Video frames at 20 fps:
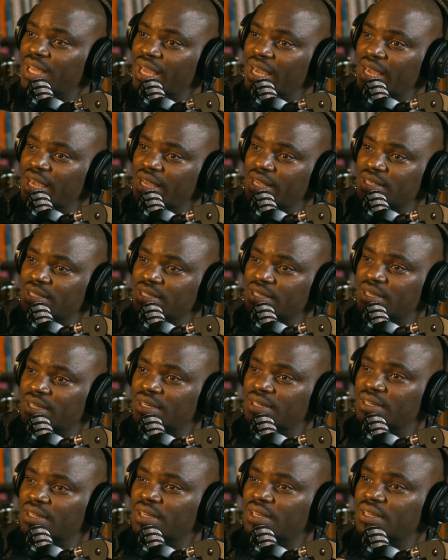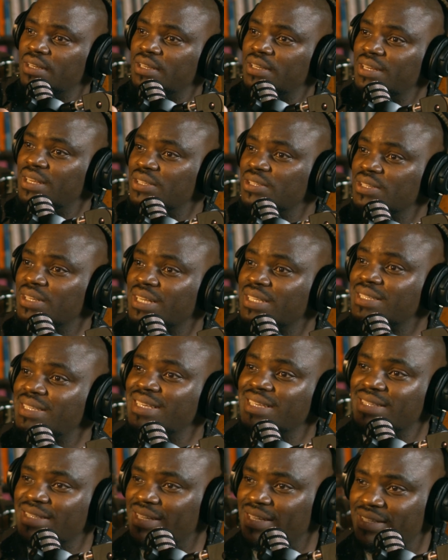aides and the nursing
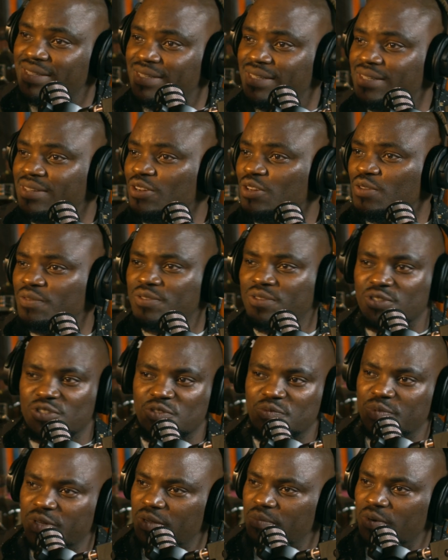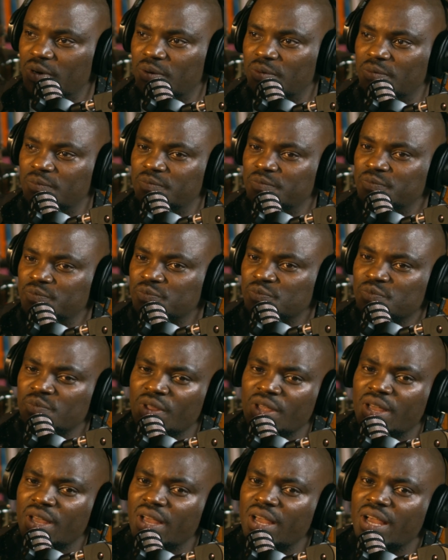assistants and all of those people. Mm.
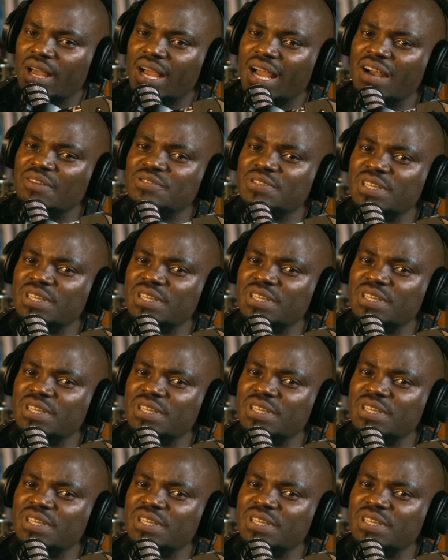I've